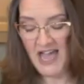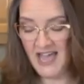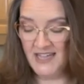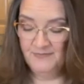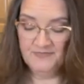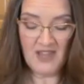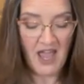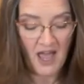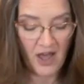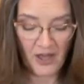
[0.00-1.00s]
Um,
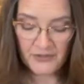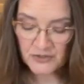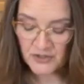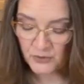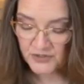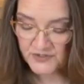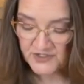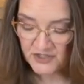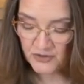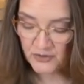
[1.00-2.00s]
other tools
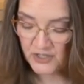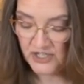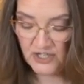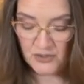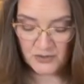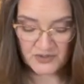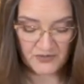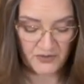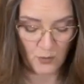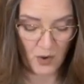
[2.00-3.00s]
that you can use
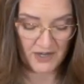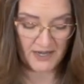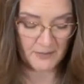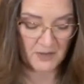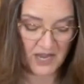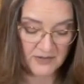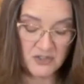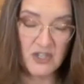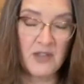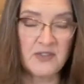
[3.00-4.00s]
if you want, um, I,